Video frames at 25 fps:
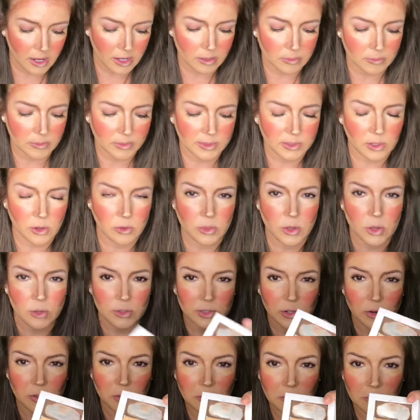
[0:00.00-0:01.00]
So those
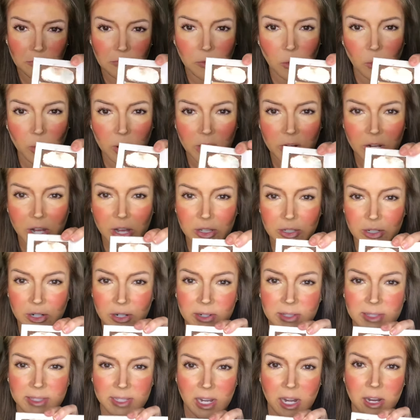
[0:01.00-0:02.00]
are the 4
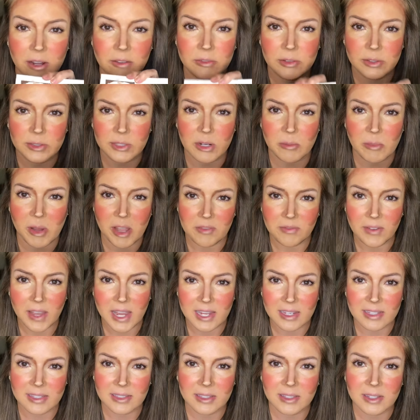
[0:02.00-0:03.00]
colors that I've used on my
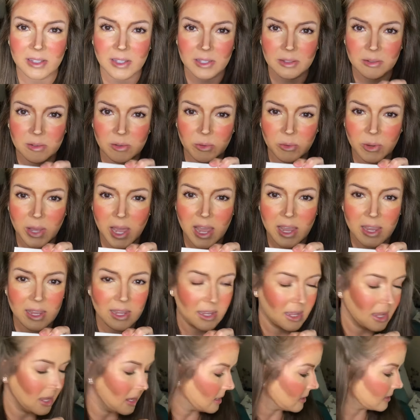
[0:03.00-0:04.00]
face. Okay,
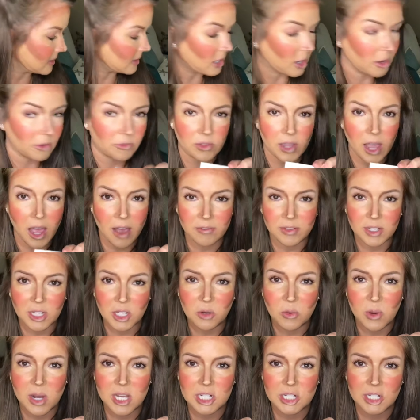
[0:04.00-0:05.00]
so if you have any
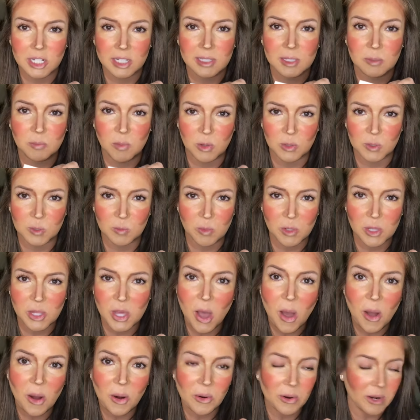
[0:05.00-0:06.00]
questions, post
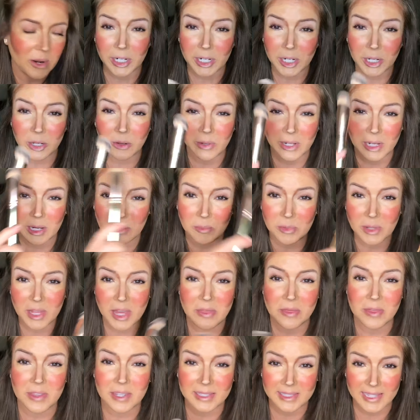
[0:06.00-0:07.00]
below. I'm go in and
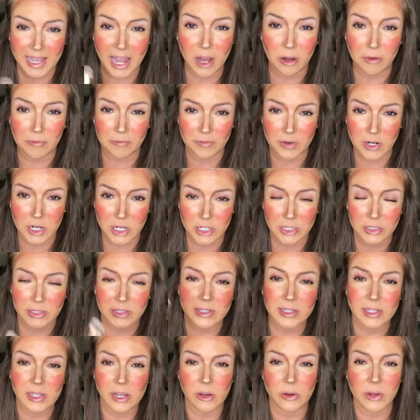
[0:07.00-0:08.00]
blend this out
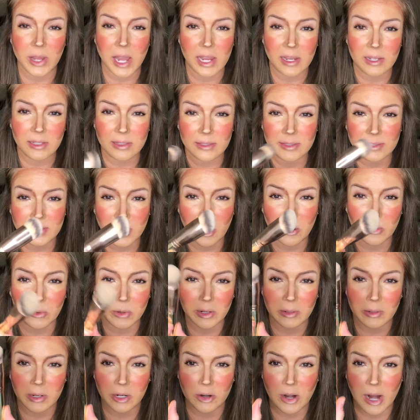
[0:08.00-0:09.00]
first. Okay, so I'm
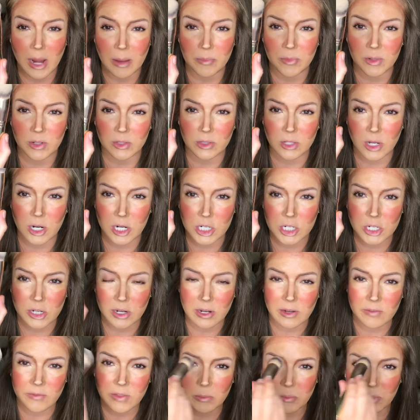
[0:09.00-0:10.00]
gonna grab the larger end
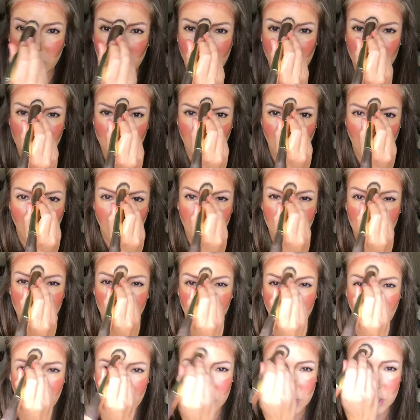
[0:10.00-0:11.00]
of
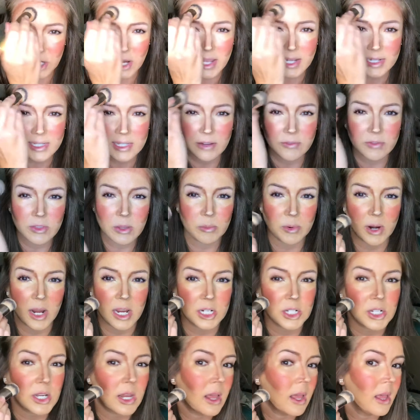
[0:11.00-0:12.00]
the
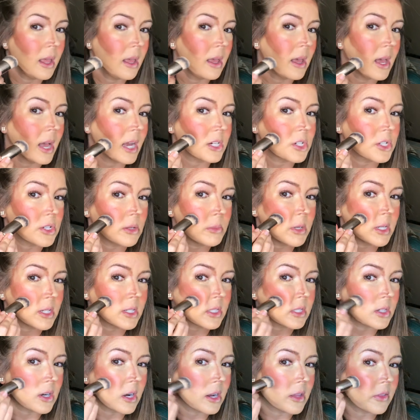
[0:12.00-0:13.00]
brush. Actually, I'm gonna
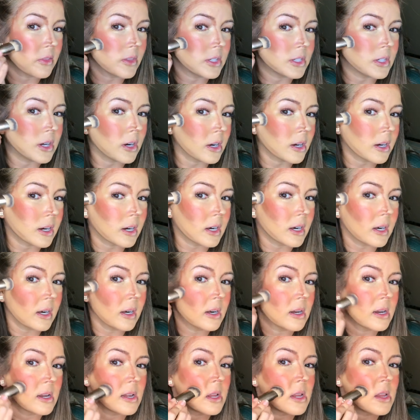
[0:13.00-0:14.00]
start on the darker
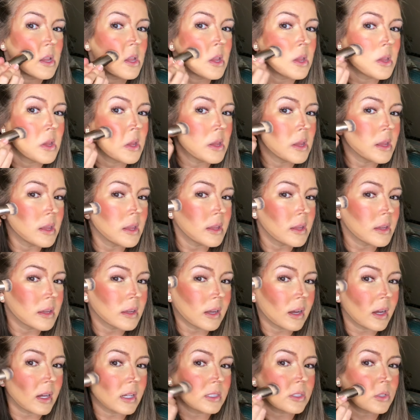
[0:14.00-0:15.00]

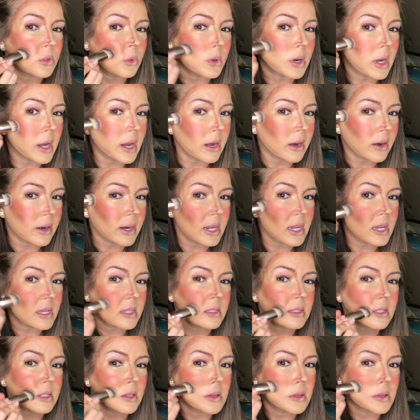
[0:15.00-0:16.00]
contour areas.